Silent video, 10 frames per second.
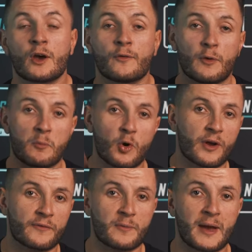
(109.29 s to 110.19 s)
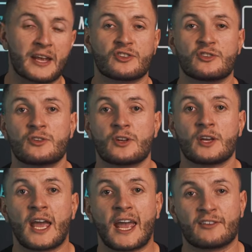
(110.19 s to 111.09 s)
For more information,
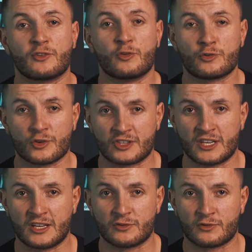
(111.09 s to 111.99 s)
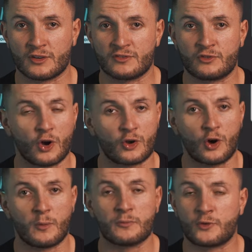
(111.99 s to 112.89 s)
head to
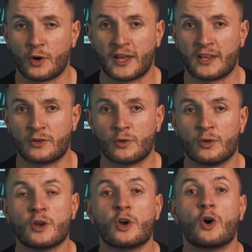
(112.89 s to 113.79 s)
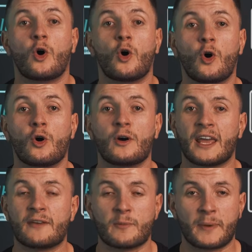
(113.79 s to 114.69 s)
nutritionindustries.com.au, or
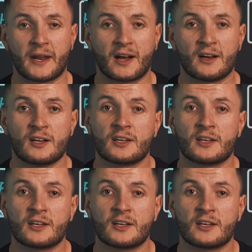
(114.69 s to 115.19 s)
even better,